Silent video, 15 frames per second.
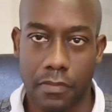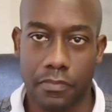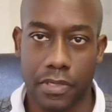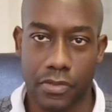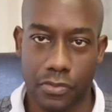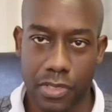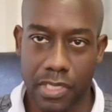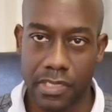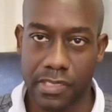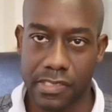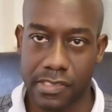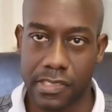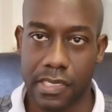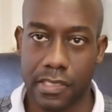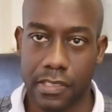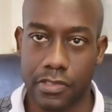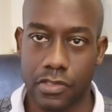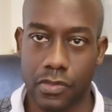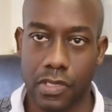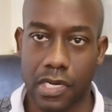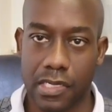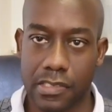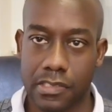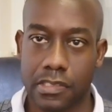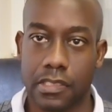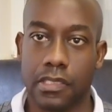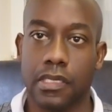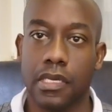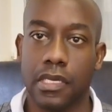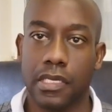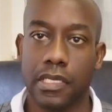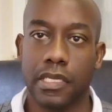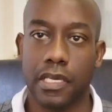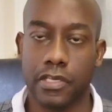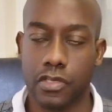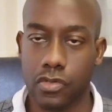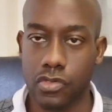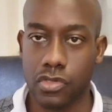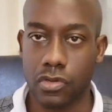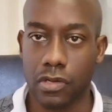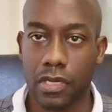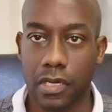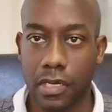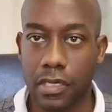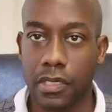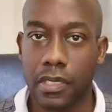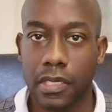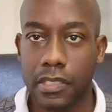But we understand that you're asking, can I use your car?